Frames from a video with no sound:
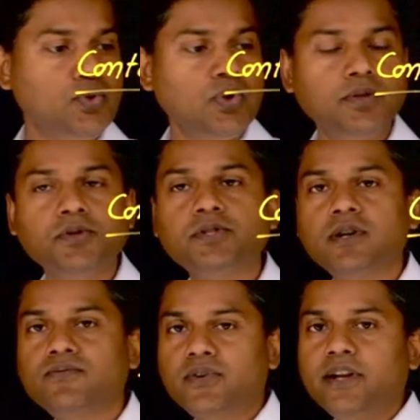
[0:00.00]
to other
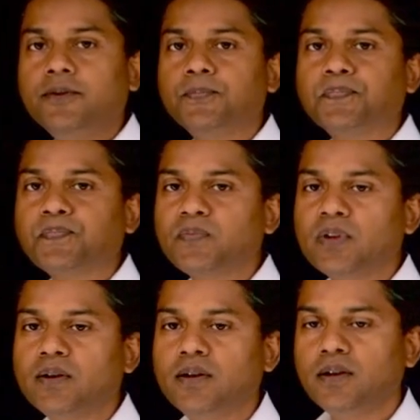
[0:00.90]
suffering.
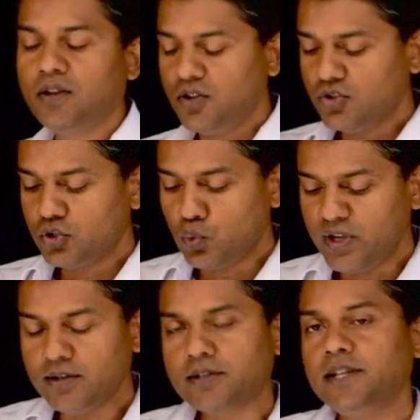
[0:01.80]
So
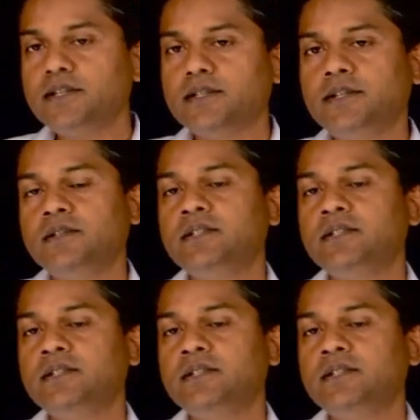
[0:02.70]
when a test is